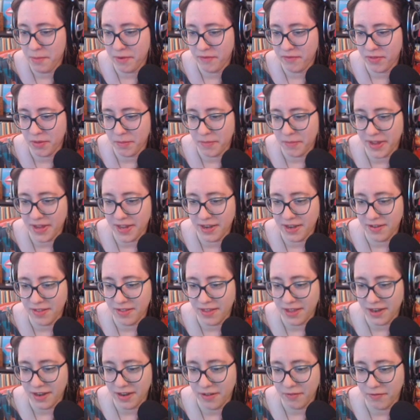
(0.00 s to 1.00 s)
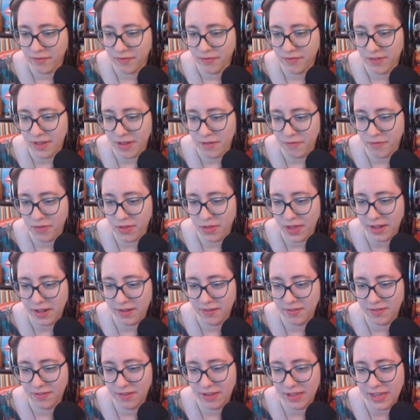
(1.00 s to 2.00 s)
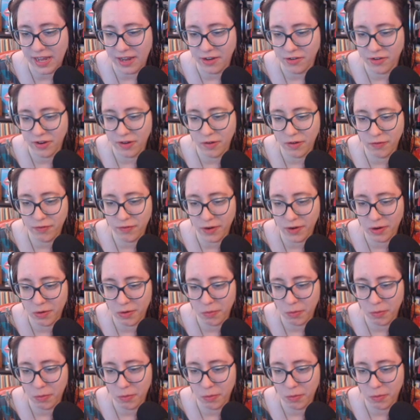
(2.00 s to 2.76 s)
of the mind that if things get too far,